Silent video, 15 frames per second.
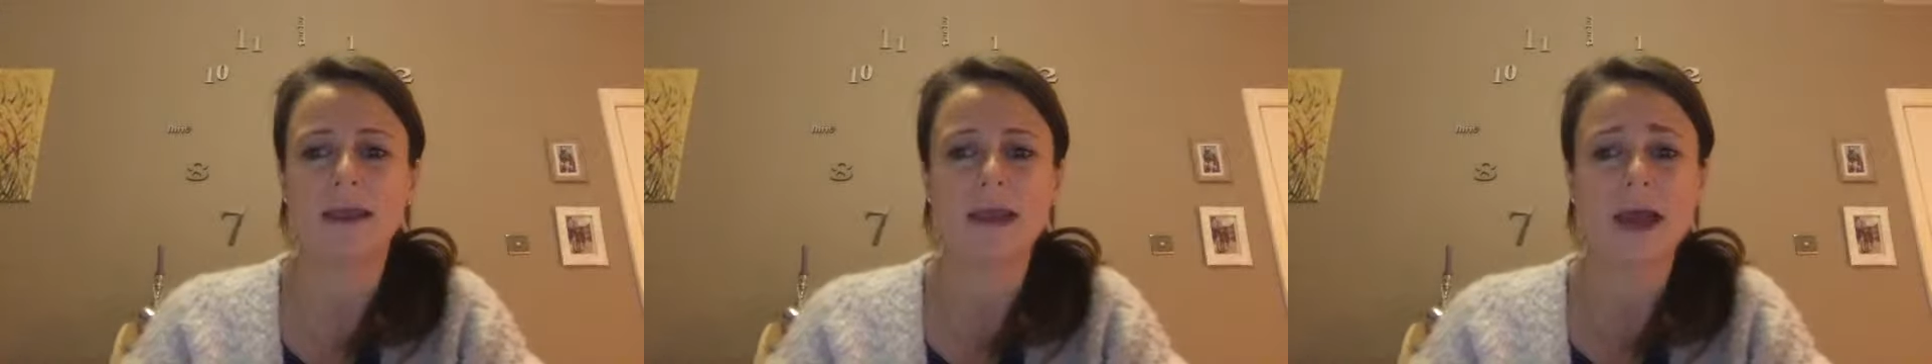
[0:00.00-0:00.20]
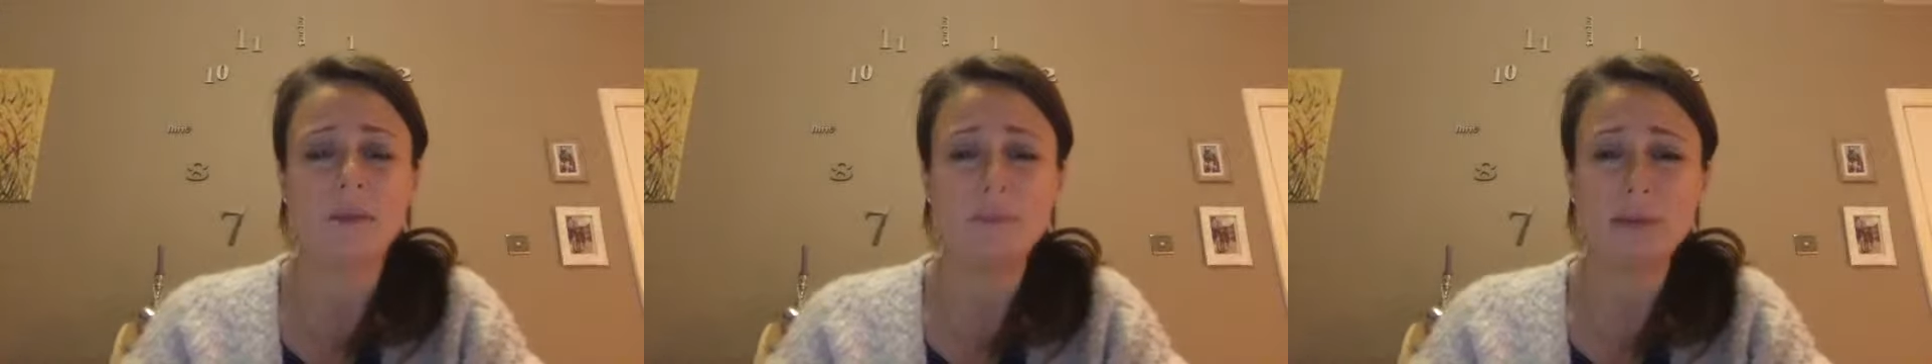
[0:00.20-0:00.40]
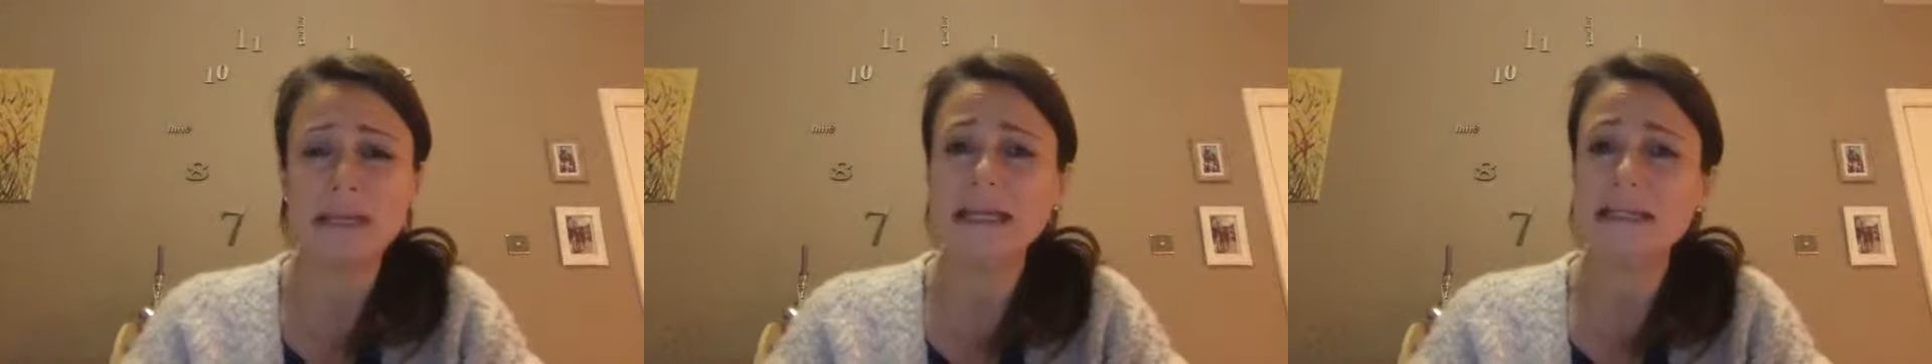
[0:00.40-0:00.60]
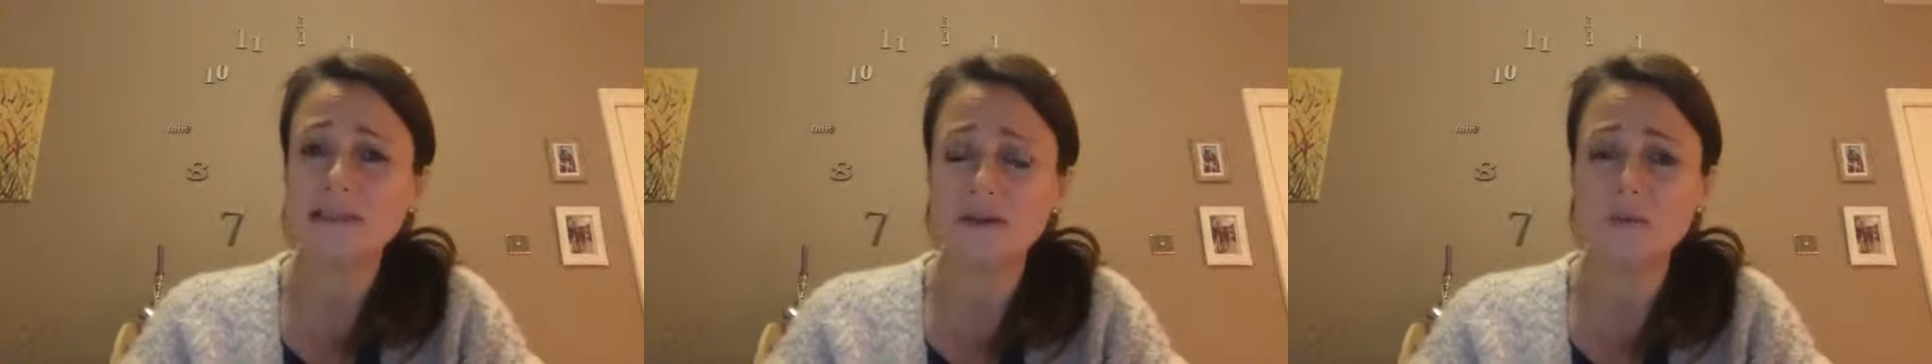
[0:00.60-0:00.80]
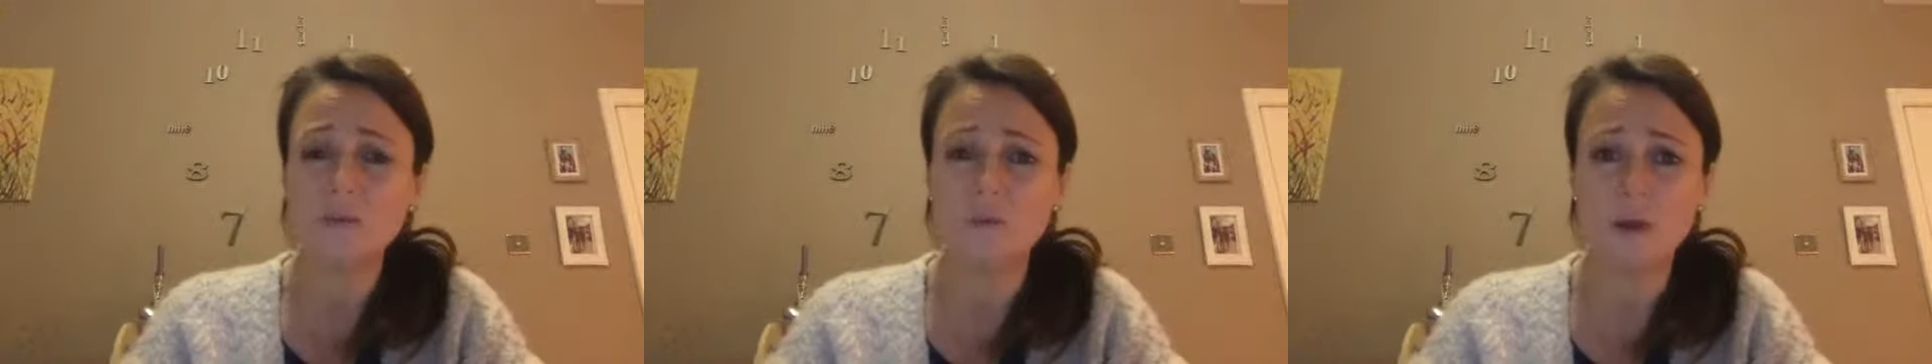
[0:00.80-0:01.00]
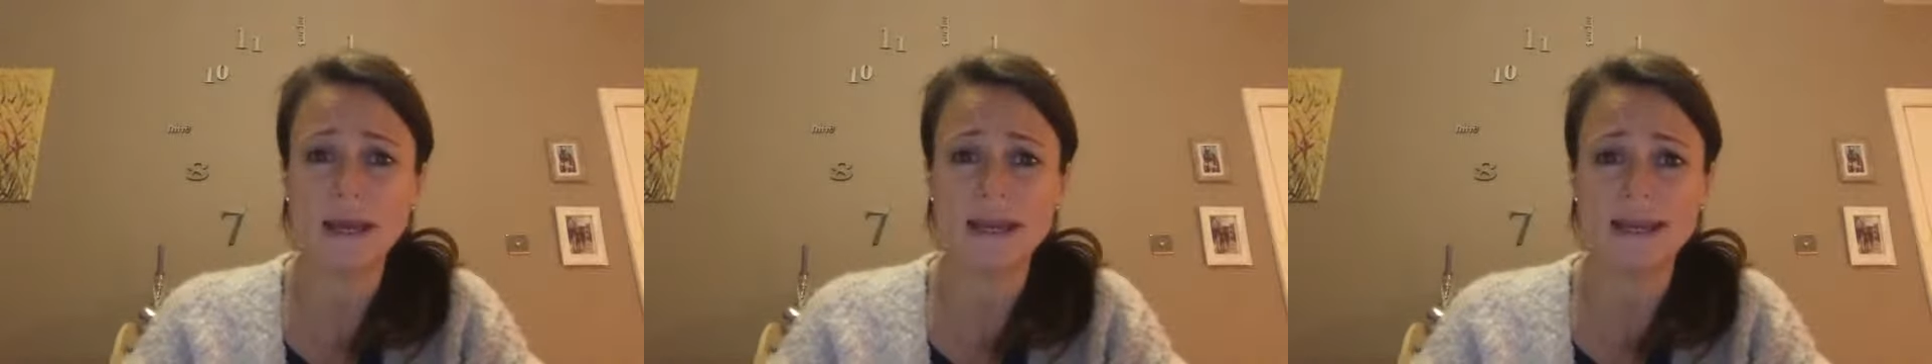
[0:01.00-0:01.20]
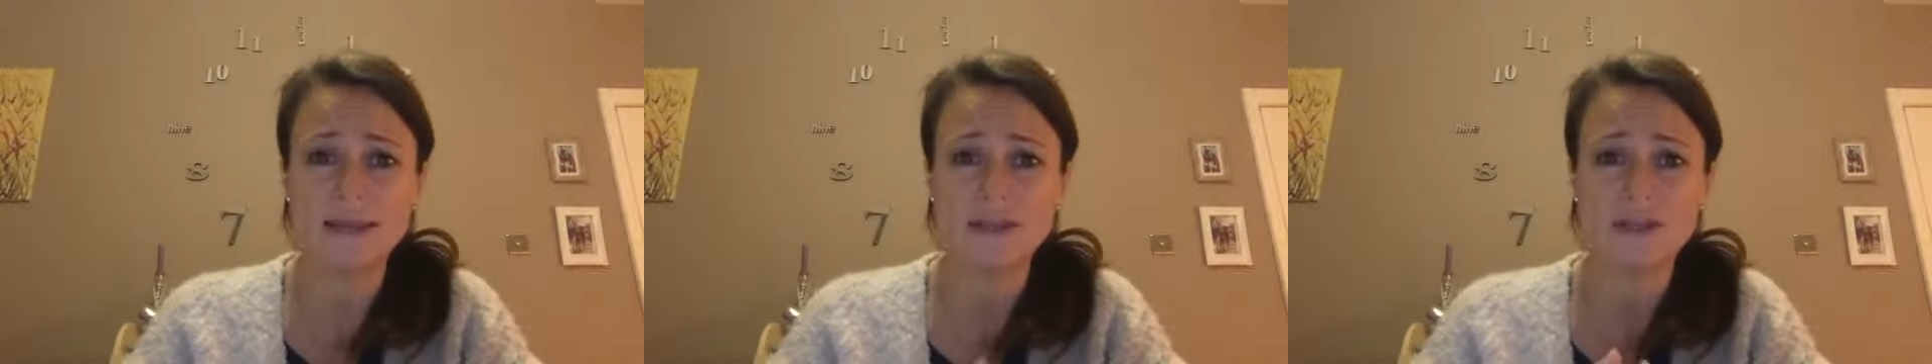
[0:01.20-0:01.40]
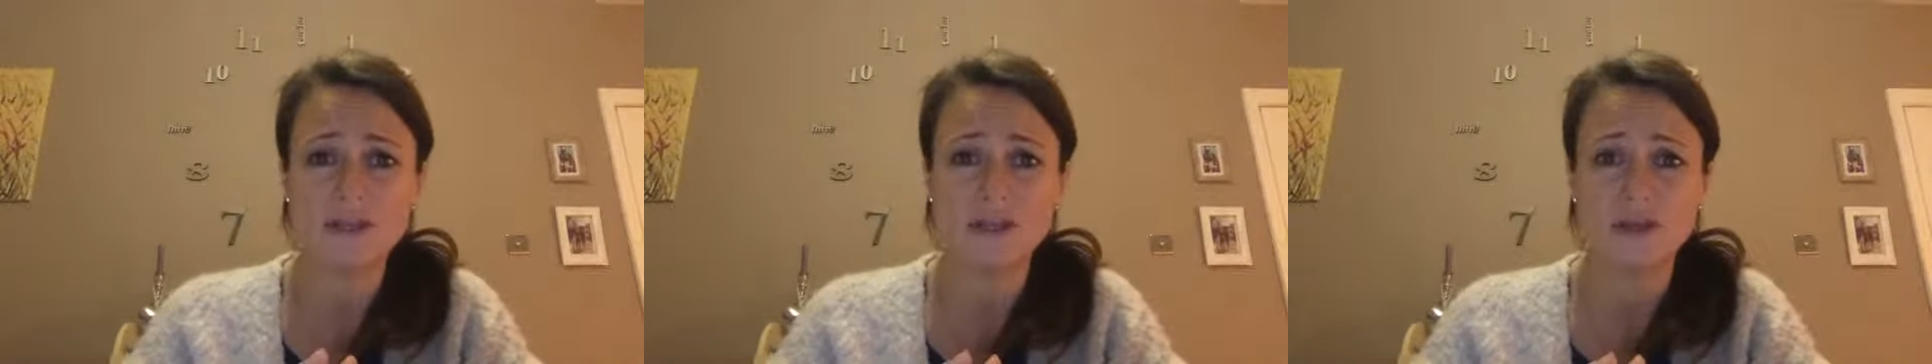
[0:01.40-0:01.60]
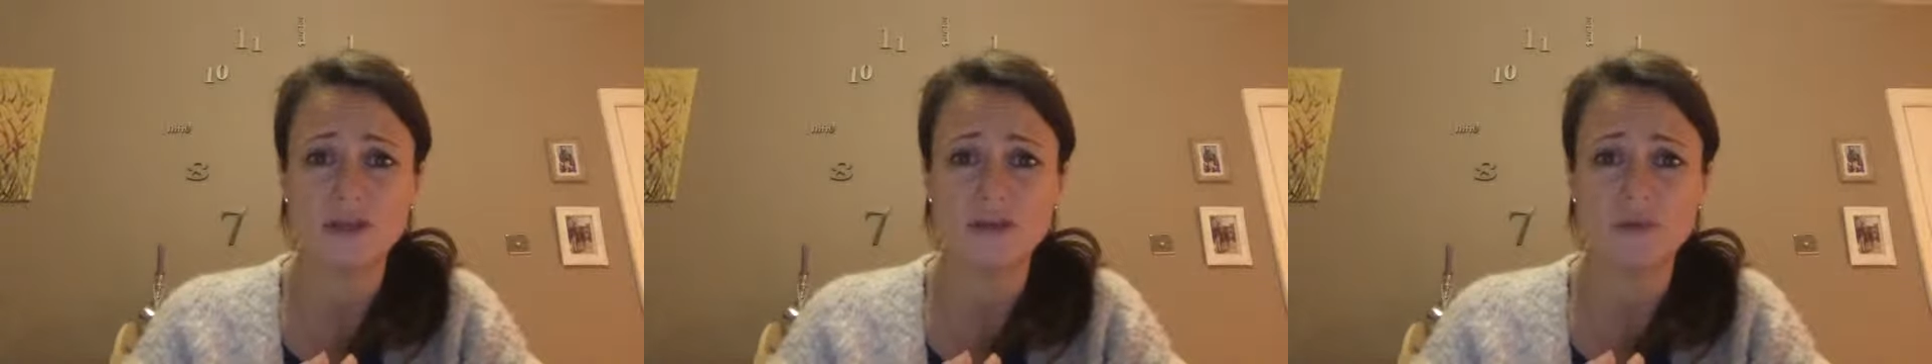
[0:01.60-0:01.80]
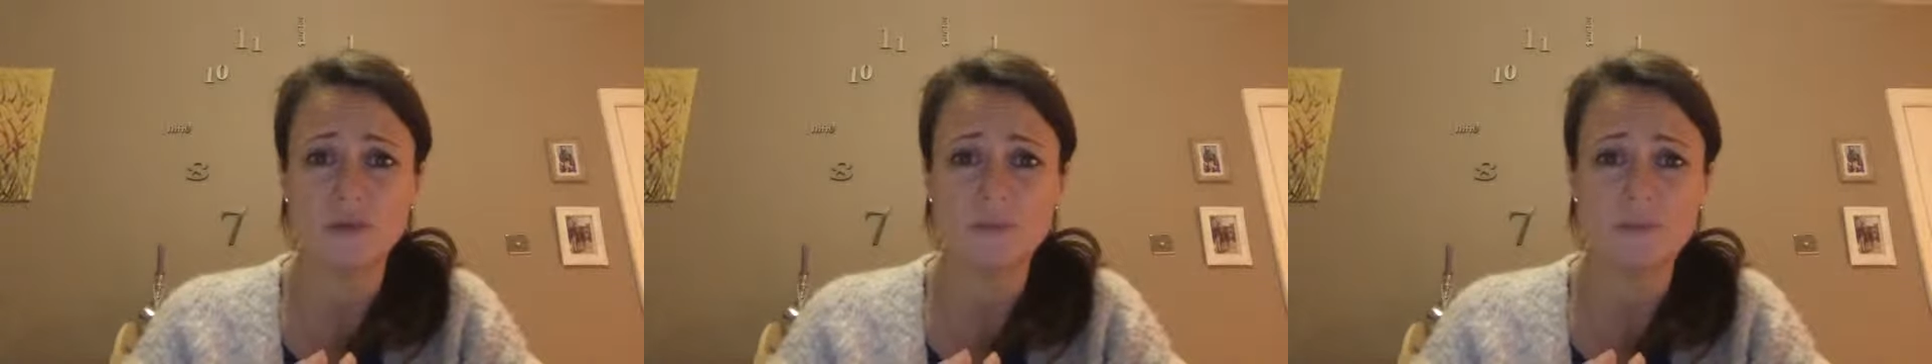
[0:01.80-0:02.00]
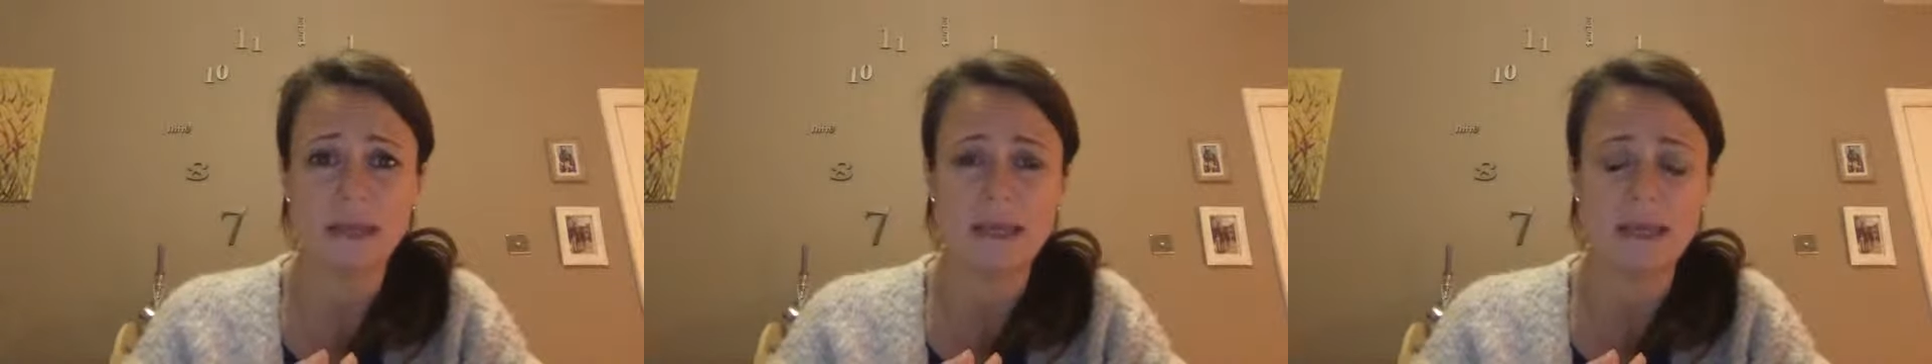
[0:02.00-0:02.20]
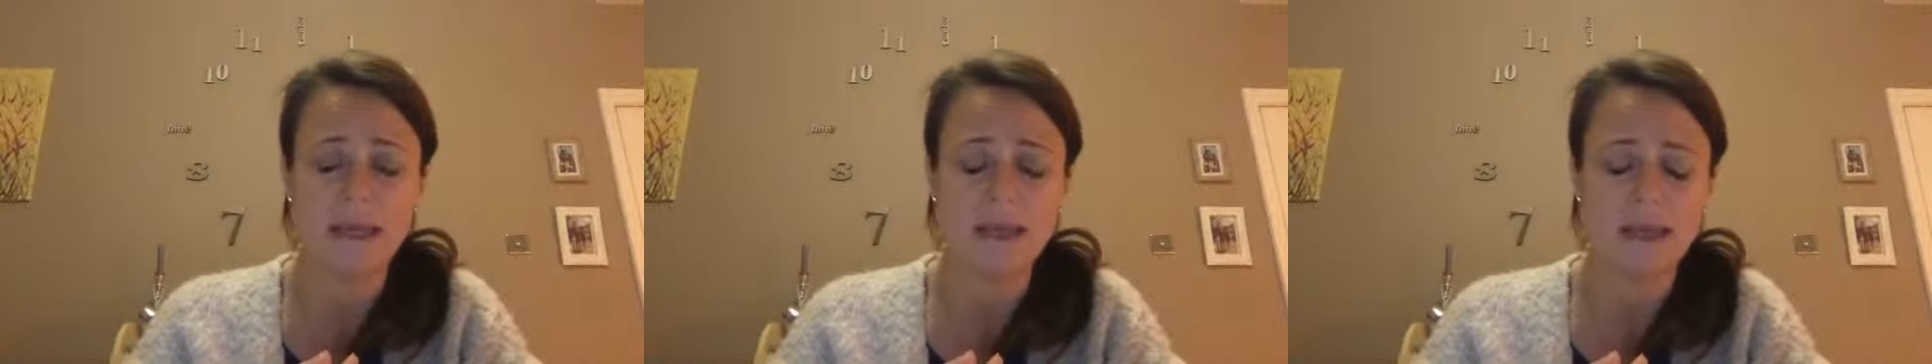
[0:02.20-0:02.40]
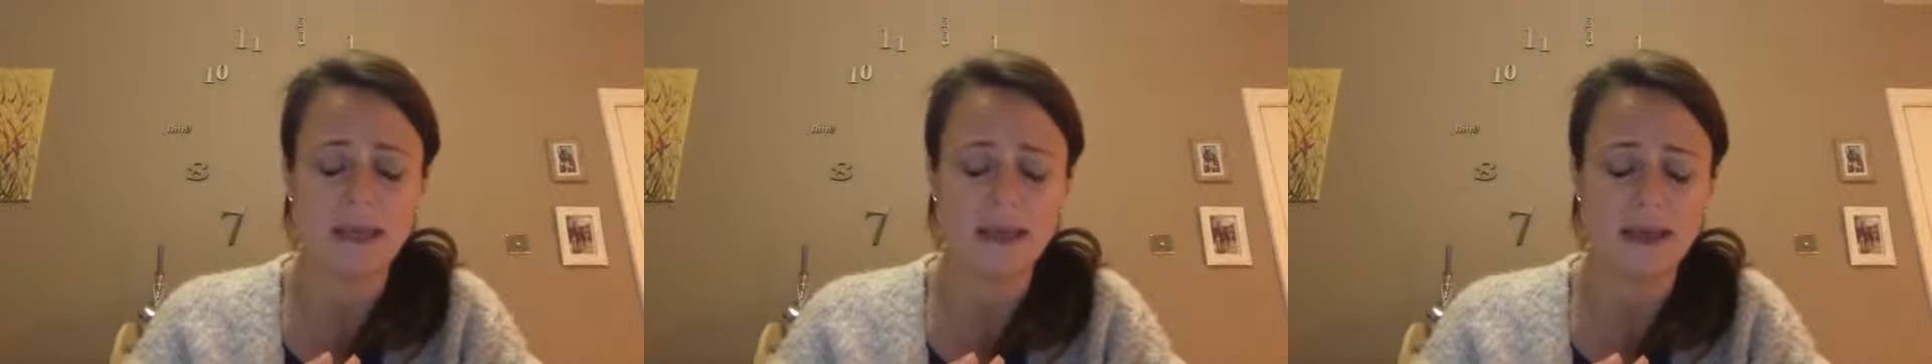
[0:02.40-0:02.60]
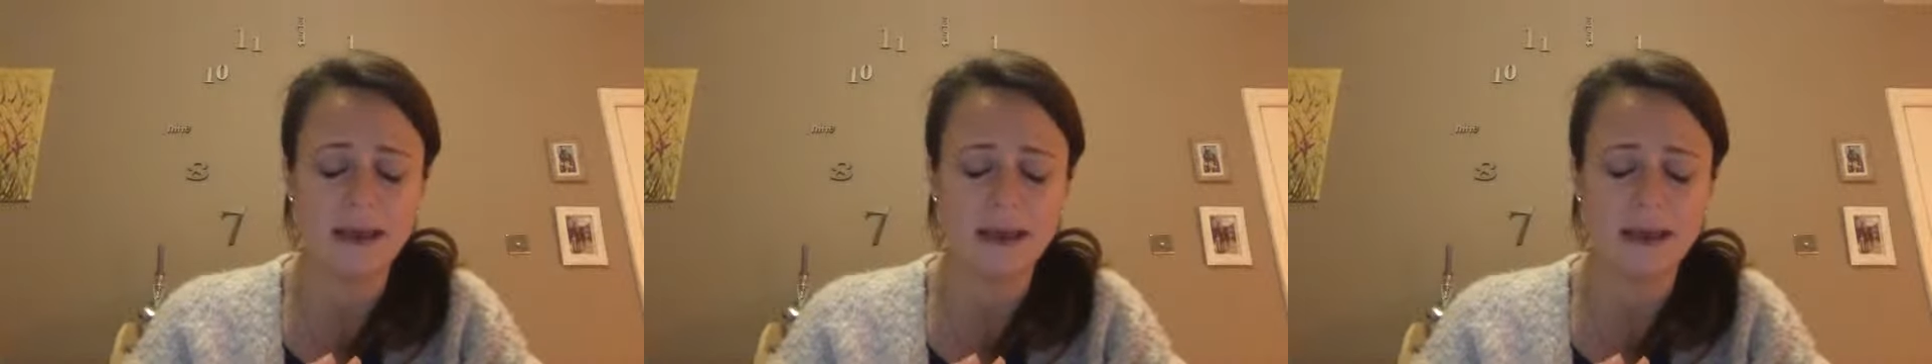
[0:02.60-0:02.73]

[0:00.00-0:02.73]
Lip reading: And please don't wait to be